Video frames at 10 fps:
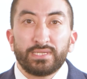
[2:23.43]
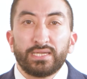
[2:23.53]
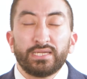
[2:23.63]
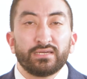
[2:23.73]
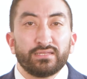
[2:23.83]

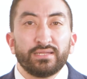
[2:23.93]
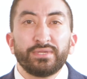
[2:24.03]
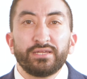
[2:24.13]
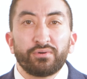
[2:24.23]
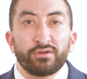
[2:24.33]
In a
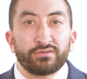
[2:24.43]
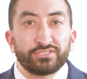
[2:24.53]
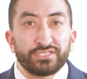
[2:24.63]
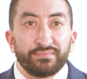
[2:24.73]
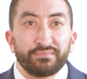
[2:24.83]
limited
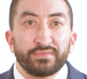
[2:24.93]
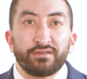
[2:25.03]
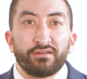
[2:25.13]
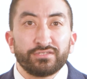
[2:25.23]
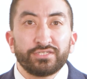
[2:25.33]
partnership,
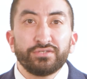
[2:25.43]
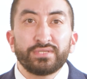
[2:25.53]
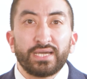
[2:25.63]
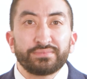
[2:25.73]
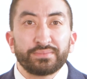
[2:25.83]
there are 2
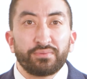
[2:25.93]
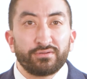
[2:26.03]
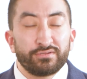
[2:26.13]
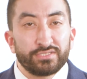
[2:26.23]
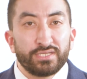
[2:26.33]
types of
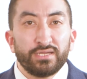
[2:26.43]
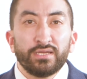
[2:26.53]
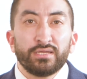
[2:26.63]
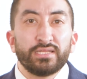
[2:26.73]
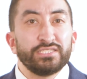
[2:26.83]
partners,
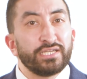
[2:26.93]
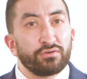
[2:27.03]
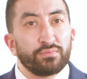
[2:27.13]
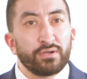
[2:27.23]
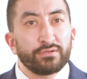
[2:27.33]
the
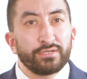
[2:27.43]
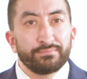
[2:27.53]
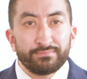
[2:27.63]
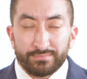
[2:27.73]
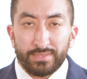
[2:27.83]
general partner
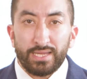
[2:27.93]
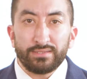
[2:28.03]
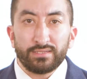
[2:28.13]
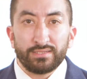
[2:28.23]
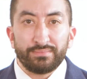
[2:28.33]

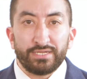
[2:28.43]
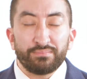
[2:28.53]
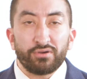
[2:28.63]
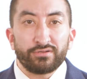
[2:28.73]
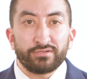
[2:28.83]
and the
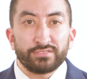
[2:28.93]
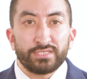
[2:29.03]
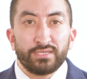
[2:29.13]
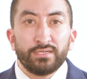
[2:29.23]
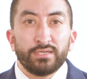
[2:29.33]
limited partners.
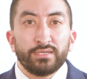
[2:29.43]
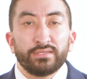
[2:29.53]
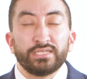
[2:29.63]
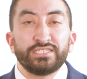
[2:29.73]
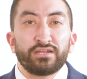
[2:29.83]

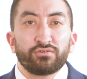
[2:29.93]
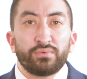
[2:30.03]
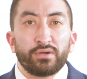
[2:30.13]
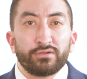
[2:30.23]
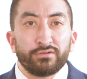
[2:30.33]
The general
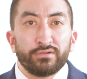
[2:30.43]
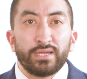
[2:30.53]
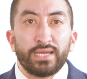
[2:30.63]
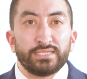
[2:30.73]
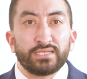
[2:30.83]
partner
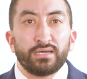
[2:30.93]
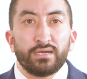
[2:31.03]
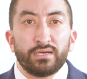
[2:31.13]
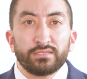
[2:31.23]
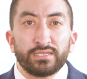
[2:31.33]
has
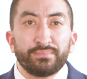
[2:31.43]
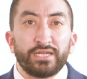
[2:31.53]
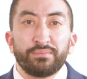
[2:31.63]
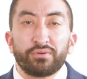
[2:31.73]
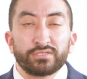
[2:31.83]

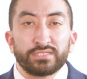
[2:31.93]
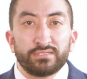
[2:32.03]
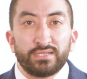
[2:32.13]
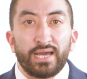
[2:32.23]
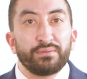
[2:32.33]
unlimited
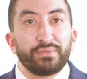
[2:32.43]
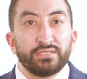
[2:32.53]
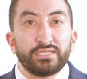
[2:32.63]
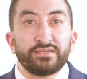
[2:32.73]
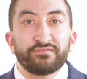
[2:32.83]
personal
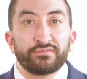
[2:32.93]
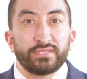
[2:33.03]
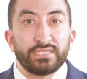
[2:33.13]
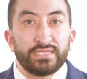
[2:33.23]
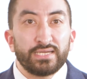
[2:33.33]
liability for
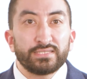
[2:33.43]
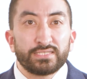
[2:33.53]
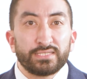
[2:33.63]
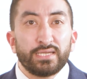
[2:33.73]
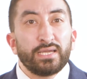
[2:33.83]
the
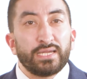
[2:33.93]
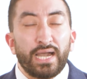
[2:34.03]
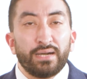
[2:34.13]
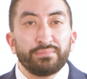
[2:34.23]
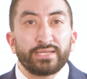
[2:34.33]
debts and
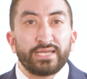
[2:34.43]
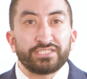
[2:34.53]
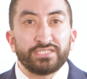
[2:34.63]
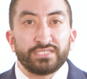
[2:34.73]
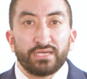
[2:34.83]

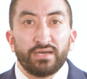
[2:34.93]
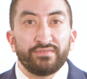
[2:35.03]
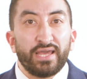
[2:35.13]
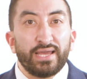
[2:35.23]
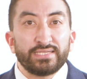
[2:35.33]
obligations of
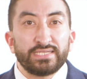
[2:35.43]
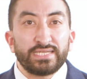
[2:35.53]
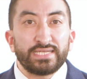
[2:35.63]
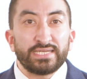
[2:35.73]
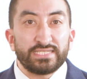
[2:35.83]
the
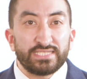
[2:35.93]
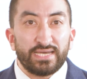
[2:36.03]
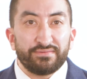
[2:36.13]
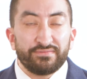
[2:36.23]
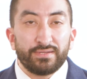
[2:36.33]
entity itself.